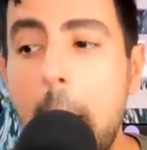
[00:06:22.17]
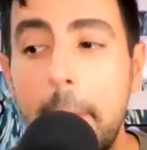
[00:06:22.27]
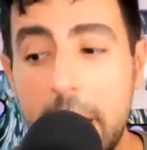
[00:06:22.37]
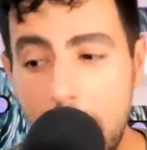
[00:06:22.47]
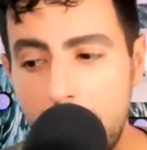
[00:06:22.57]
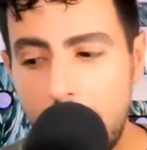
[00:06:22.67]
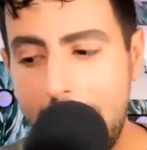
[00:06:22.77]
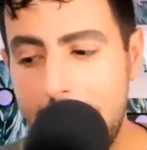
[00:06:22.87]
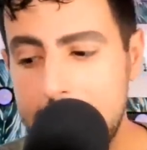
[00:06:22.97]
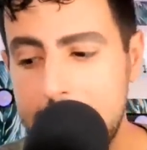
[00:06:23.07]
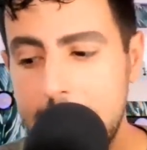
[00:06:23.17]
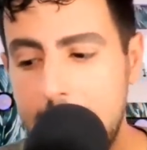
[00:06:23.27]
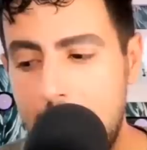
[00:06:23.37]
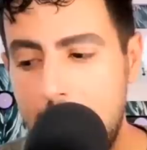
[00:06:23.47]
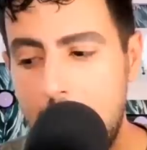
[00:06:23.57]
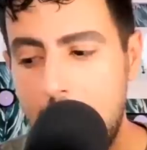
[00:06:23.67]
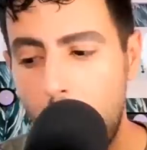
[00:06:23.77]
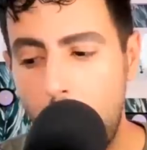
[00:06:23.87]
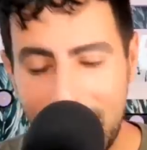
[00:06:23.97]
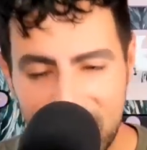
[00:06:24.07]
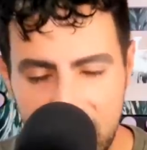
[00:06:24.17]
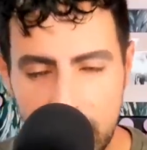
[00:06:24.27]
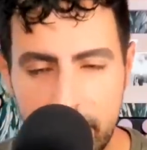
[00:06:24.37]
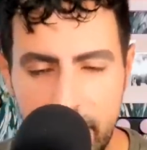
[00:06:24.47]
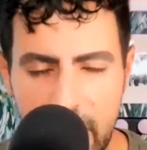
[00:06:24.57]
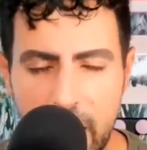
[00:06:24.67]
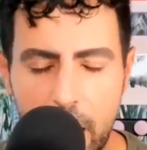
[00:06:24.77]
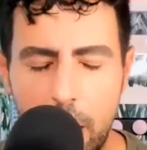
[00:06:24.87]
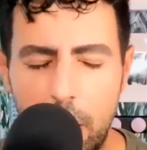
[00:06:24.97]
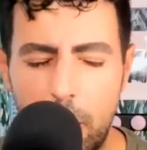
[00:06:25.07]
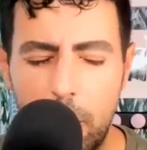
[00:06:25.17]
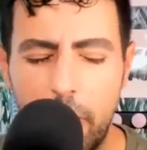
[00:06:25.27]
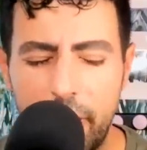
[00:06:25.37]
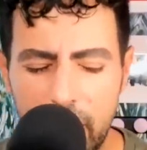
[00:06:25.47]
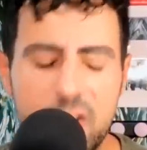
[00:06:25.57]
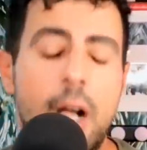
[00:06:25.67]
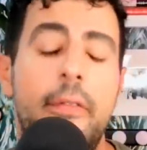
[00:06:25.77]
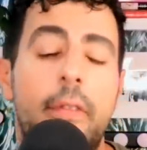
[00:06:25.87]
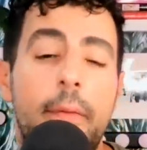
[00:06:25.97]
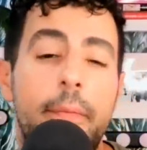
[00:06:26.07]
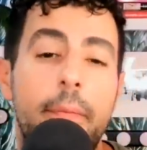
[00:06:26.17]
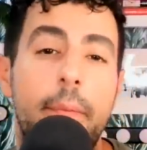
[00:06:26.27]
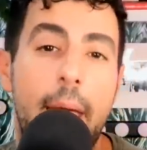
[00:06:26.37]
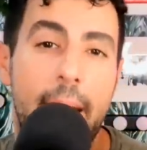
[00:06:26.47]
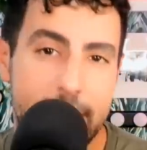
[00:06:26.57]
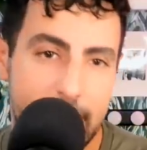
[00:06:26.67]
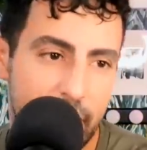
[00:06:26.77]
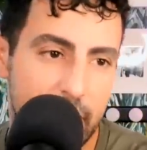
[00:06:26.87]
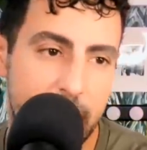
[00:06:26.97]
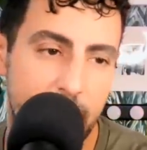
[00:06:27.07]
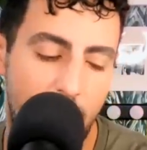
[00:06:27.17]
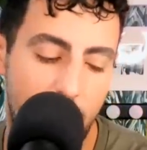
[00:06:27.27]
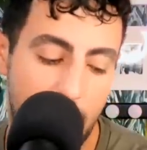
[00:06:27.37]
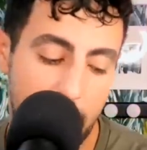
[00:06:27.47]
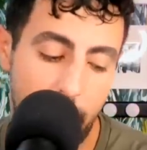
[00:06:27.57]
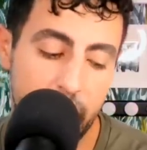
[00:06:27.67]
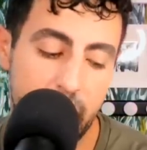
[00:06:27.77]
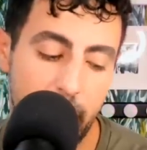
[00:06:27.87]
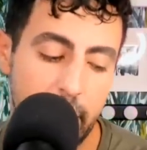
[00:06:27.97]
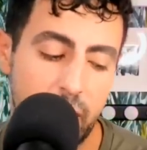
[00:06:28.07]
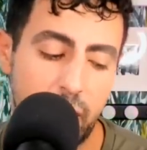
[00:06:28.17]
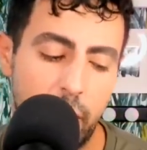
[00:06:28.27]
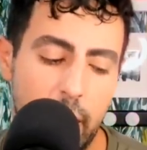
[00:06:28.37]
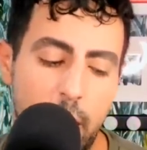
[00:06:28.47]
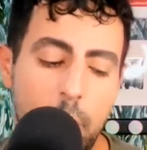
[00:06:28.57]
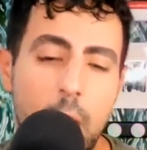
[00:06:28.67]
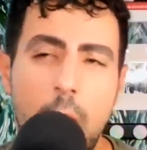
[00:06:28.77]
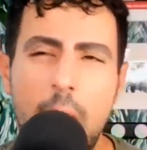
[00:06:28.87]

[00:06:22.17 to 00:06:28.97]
But nonetheless, watching the video, well, first off, and I said this on my post on Instagram,